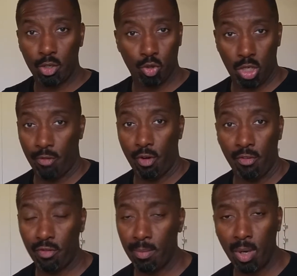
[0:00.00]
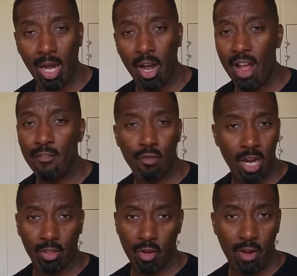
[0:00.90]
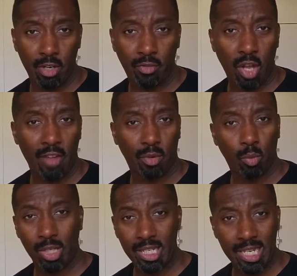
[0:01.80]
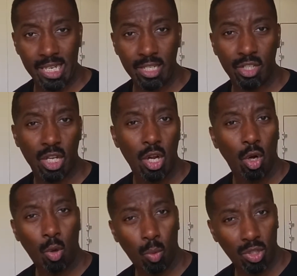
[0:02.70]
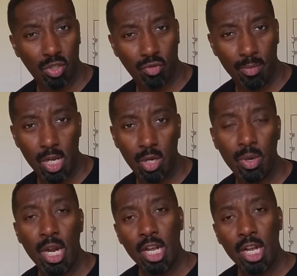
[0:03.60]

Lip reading: yourself off from every other area of life and what it needs or wants from you